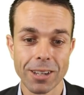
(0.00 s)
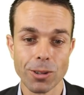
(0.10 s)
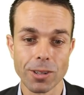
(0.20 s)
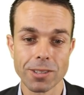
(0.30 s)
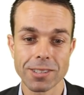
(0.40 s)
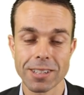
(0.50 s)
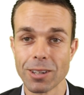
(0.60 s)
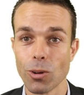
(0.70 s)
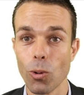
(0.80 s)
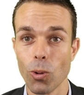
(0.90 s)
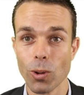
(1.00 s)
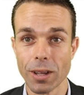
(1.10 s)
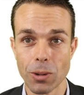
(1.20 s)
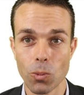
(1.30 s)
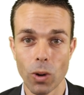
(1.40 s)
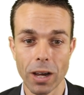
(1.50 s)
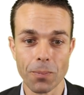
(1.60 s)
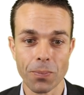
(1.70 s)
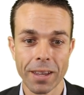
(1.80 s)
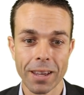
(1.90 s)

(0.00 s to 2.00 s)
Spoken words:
You can see it all in one.